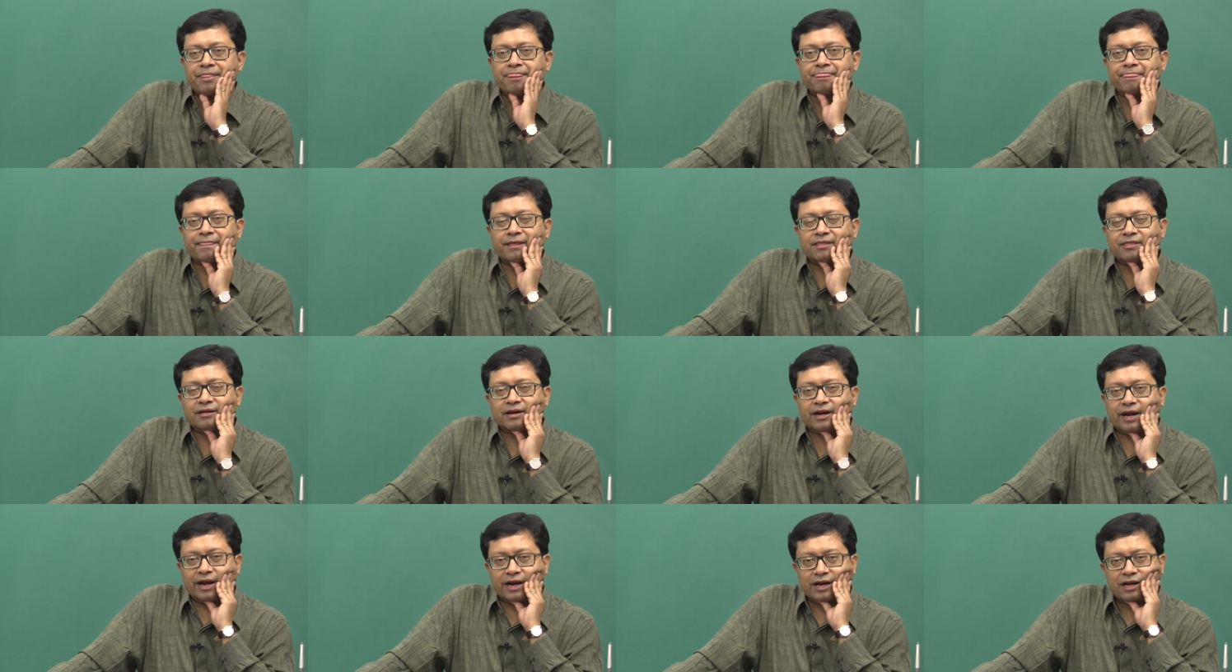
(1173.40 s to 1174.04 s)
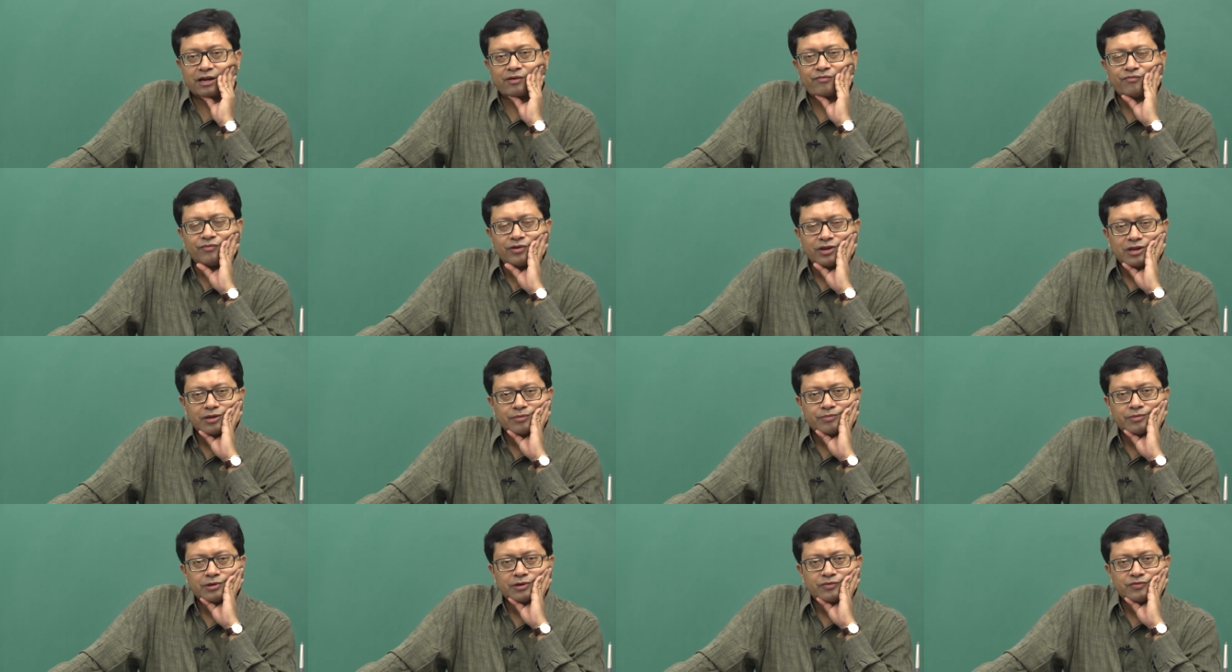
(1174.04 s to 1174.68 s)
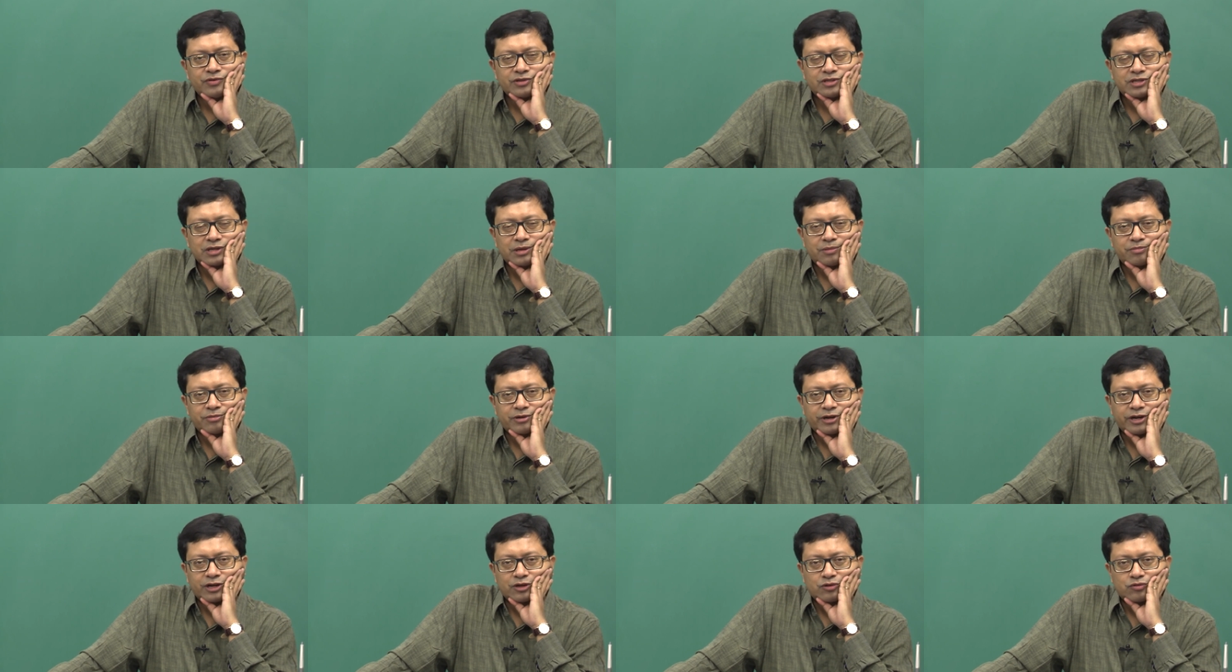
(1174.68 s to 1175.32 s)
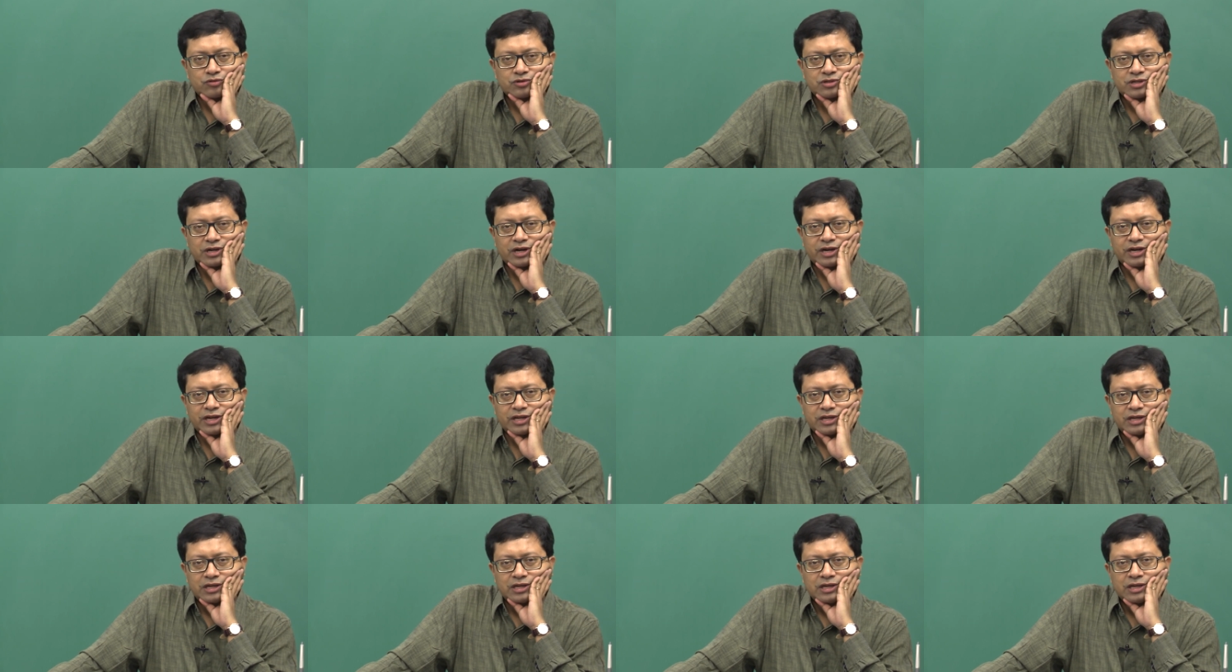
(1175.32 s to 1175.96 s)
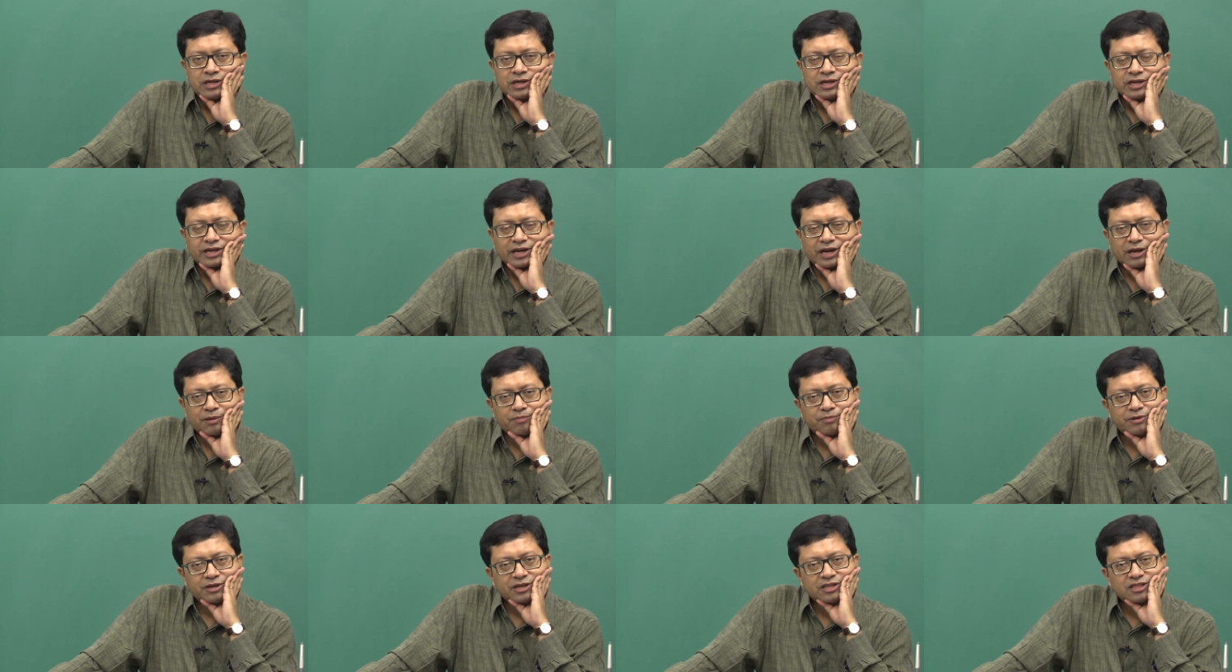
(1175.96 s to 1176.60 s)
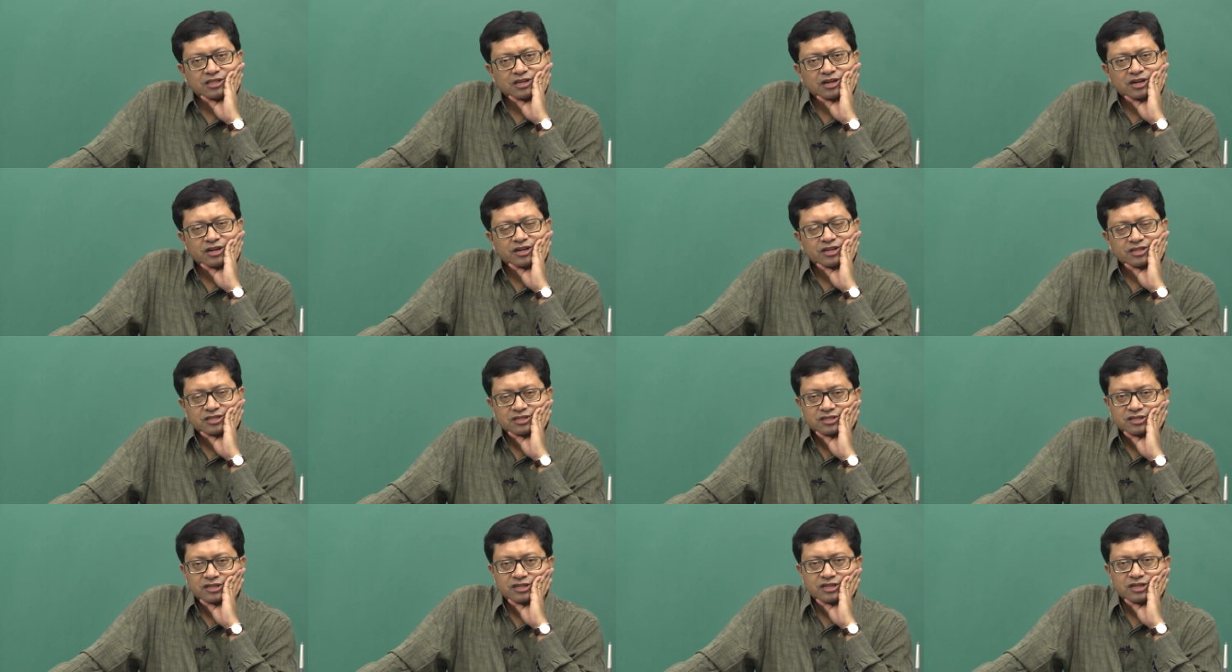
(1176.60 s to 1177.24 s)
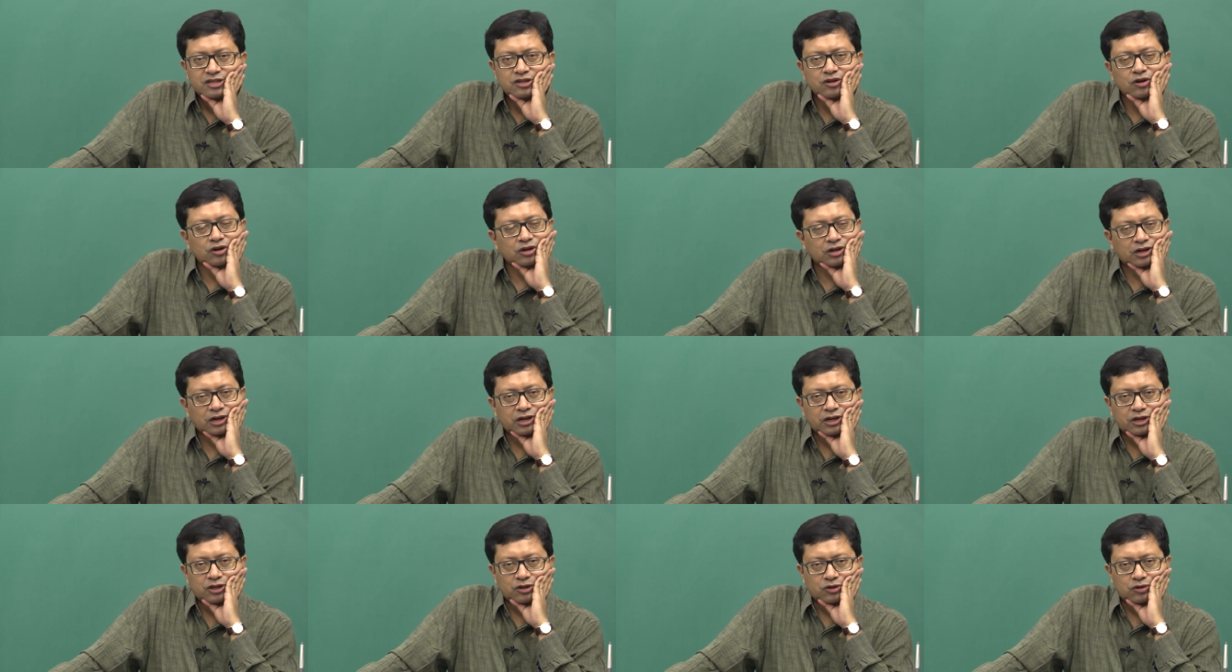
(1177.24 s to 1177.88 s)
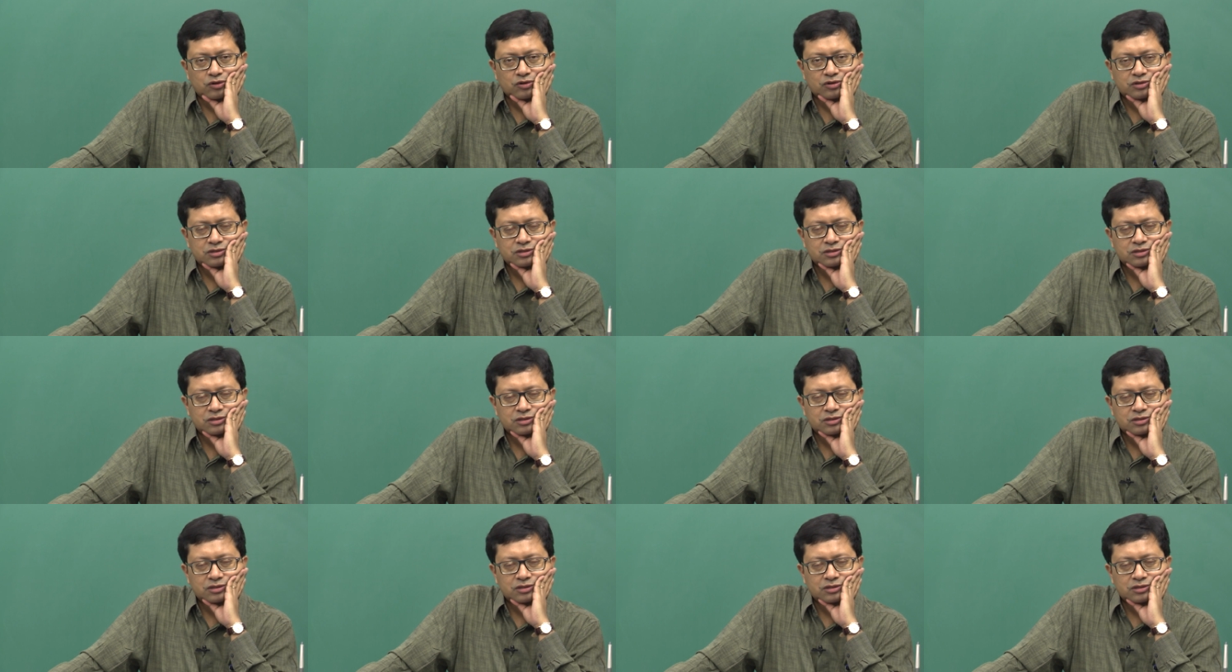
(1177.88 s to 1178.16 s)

that the random variable which I am trying to study can be either discrete or continuous.